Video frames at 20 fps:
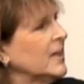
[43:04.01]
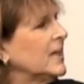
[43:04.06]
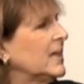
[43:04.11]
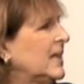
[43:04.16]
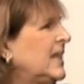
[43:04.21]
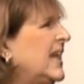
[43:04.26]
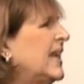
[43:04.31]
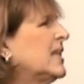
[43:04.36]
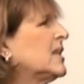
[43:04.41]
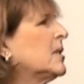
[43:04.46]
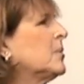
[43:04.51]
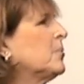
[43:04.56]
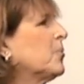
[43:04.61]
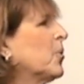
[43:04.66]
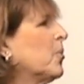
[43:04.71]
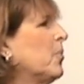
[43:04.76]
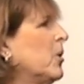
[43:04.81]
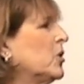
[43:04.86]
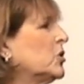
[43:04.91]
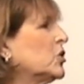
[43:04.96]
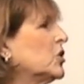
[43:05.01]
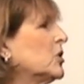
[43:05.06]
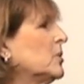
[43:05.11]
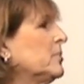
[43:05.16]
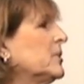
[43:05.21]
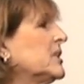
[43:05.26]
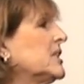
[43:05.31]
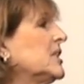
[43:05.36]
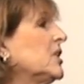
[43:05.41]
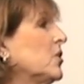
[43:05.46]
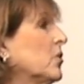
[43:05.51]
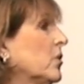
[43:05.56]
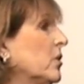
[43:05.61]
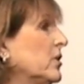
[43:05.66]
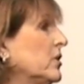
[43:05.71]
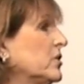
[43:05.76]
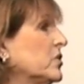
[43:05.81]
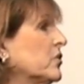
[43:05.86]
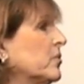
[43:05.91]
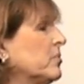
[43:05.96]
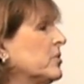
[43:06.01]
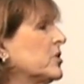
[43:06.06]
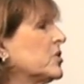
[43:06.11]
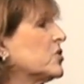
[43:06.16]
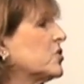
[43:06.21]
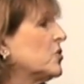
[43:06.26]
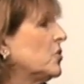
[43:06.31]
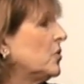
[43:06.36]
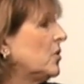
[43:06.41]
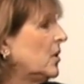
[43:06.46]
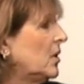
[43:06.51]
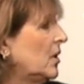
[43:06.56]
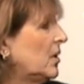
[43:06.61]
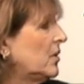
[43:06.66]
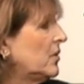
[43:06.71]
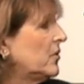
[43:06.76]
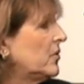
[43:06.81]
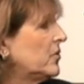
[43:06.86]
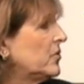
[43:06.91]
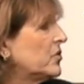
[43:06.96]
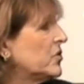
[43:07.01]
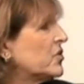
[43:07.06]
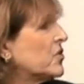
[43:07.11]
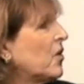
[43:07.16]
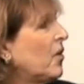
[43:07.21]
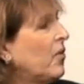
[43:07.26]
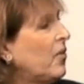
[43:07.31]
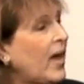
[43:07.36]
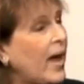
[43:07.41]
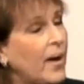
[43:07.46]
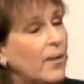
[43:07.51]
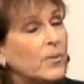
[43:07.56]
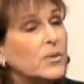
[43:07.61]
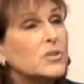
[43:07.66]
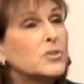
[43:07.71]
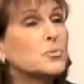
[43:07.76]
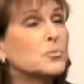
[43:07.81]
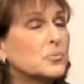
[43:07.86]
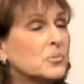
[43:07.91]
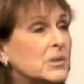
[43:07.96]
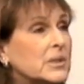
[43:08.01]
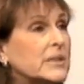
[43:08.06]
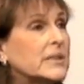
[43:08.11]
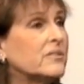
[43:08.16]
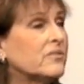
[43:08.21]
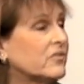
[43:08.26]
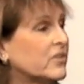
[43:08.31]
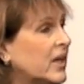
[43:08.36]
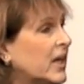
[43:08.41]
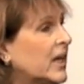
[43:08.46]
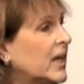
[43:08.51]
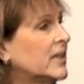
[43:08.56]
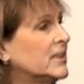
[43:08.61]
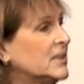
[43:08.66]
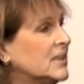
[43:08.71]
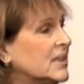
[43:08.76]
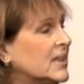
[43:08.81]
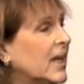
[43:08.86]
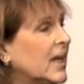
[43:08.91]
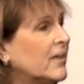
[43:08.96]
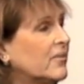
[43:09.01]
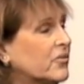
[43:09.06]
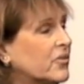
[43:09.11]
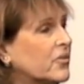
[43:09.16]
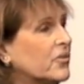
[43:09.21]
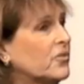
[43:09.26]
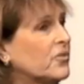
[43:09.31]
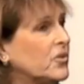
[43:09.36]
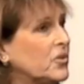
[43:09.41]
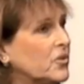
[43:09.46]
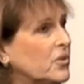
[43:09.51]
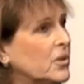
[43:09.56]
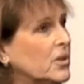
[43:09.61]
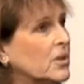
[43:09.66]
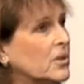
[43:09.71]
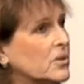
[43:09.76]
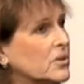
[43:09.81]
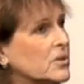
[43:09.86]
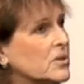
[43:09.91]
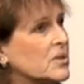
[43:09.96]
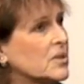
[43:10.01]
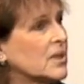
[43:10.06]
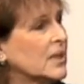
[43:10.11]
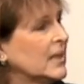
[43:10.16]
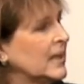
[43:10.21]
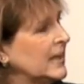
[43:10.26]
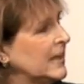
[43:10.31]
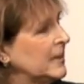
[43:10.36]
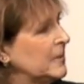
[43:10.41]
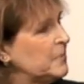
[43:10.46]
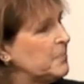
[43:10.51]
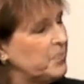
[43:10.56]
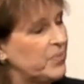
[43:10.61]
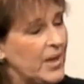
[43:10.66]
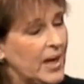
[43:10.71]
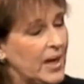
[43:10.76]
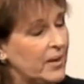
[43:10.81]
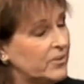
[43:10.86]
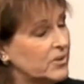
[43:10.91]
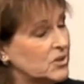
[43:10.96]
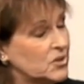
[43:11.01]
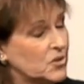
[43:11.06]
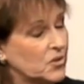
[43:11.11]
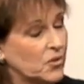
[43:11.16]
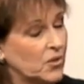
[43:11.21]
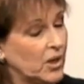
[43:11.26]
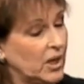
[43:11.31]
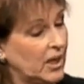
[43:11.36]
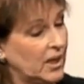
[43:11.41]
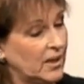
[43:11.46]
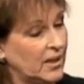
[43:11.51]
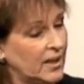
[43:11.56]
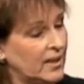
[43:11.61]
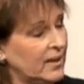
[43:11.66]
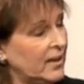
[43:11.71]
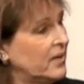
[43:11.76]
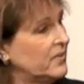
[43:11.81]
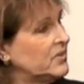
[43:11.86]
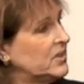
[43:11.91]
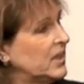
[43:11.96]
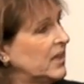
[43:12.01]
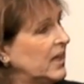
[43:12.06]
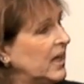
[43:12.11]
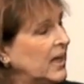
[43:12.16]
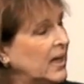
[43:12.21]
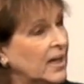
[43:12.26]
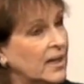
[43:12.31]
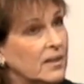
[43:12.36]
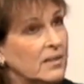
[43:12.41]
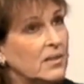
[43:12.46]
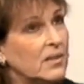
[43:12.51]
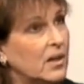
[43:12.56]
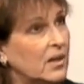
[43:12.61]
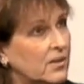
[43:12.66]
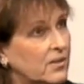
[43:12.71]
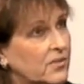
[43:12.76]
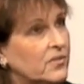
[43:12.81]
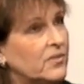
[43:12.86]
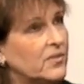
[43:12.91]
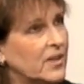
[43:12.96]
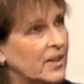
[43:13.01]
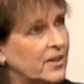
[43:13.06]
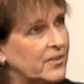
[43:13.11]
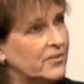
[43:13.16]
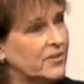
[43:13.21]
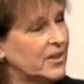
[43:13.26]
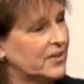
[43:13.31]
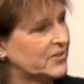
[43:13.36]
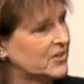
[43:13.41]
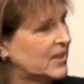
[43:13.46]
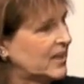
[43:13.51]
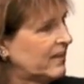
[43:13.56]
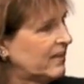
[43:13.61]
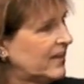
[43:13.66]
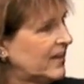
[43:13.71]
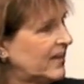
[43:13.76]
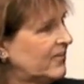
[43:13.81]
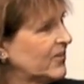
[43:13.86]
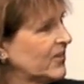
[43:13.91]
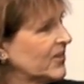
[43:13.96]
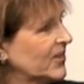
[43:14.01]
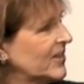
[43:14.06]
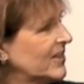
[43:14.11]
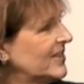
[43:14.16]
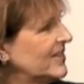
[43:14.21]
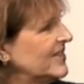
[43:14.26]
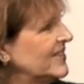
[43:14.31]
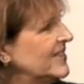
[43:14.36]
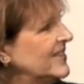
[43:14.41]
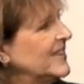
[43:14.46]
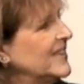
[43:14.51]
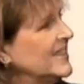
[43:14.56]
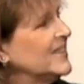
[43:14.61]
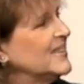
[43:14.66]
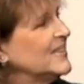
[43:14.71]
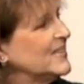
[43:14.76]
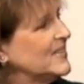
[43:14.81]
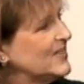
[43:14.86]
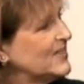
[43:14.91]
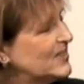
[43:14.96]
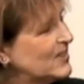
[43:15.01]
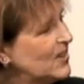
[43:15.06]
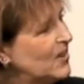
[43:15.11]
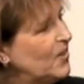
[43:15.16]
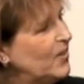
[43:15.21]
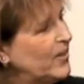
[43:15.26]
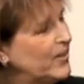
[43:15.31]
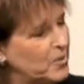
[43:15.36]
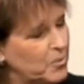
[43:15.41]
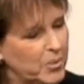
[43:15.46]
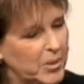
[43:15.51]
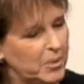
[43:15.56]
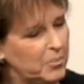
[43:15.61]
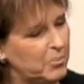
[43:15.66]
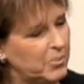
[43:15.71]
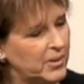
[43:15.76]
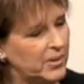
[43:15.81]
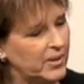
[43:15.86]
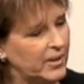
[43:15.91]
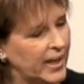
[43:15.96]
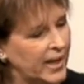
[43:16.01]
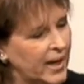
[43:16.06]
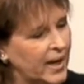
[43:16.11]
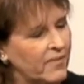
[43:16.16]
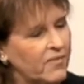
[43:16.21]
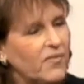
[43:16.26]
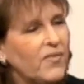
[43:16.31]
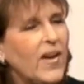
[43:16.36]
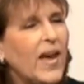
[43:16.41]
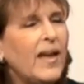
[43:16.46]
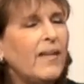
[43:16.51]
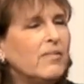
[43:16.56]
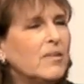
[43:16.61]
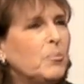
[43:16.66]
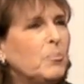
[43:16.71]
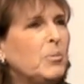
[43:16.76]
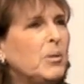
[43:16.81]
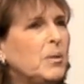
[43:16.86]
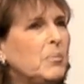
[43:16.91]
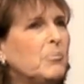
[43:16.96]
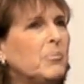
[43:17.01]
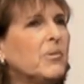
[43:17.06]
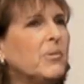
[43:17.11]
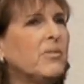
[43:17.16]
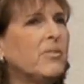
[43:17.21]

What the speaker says: get them promotional materials from the studios. So that was really fun. I did that for a few years. And that was great. I loved it. And I love South Africa. So, and the people. And I found the people